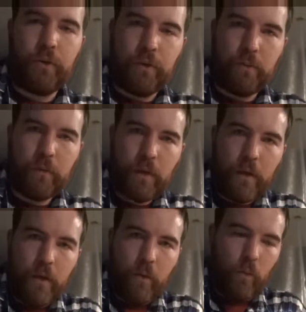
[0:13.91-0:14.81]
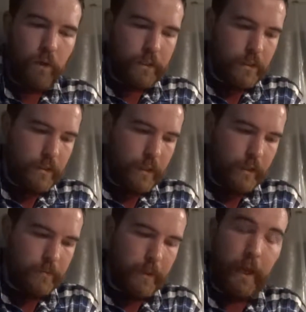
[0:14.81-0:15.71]
you what
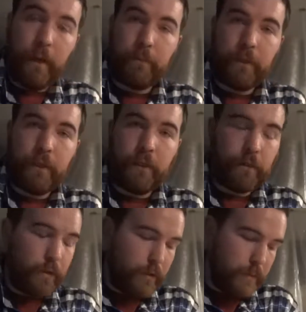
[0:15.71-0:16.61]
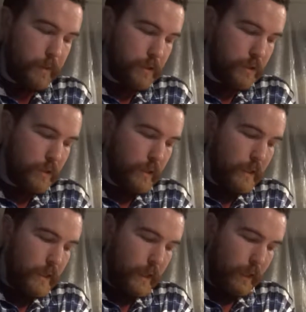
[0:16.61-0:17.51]
has been happening here on the bench
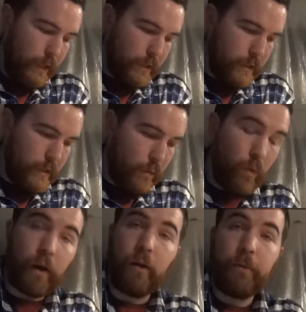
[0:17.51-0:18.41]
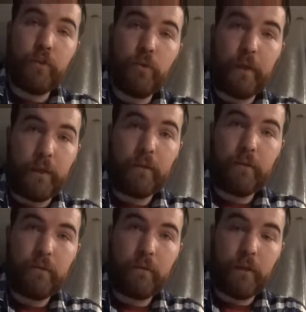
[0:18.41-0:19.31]
and uh, what I'll be doing
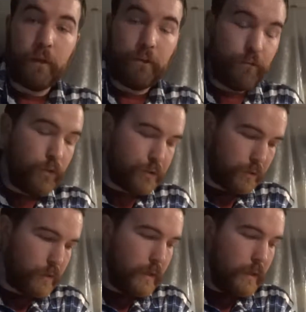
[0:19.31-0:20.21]
uh, in the future.